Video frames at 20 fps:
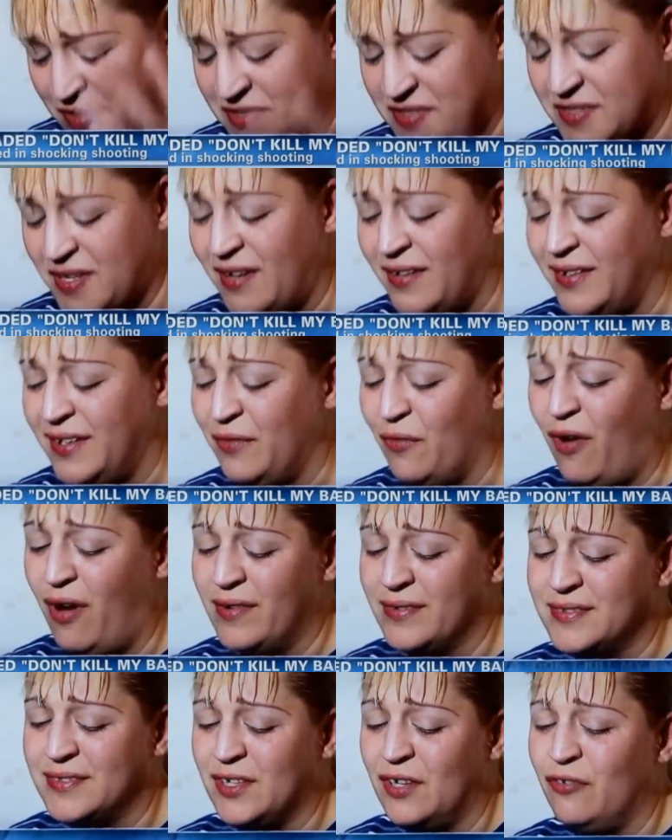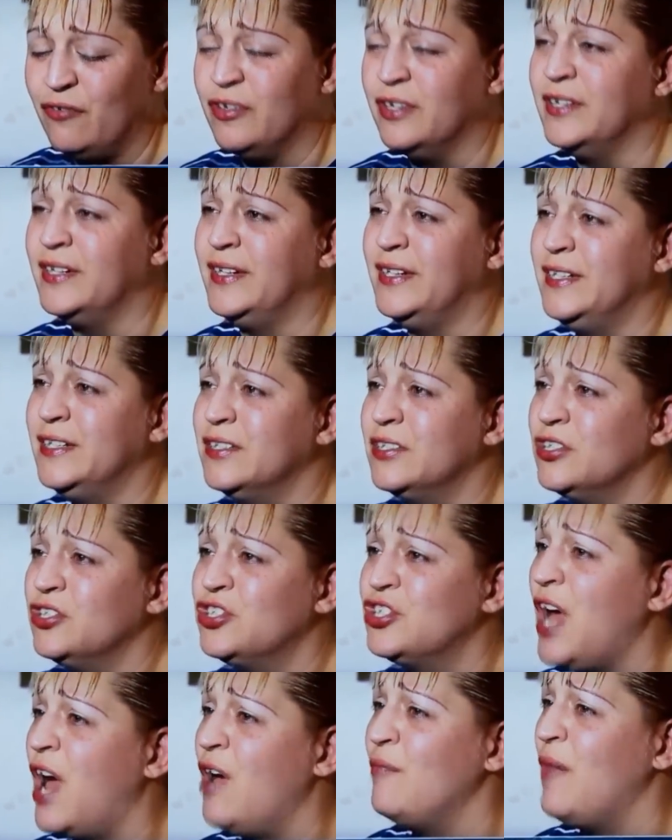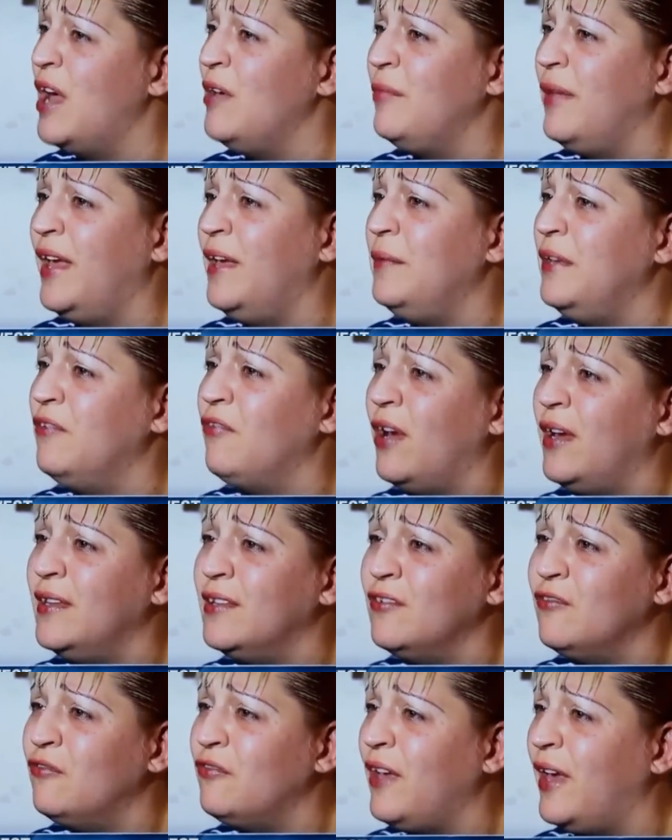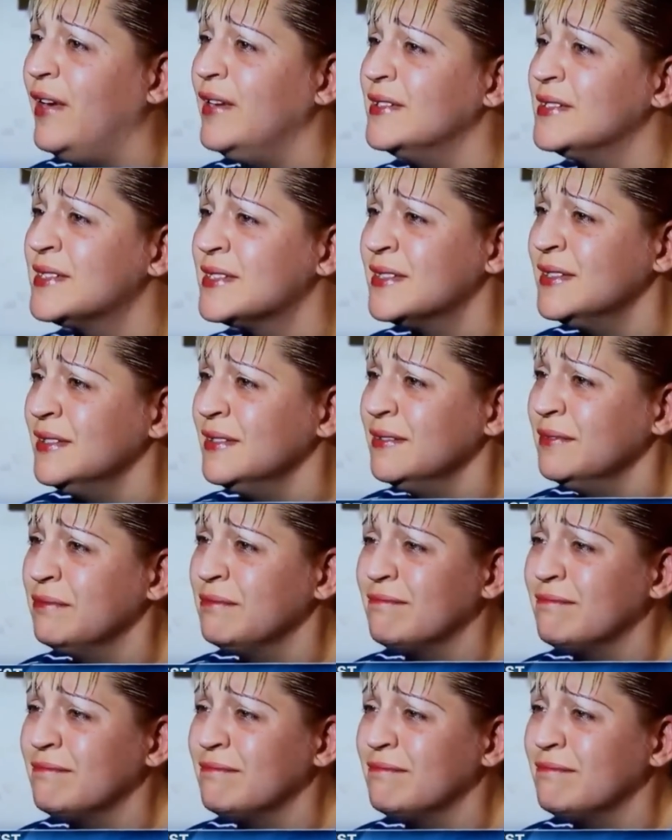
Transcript: all of a sudden he walked over and he shot my baby right in the face.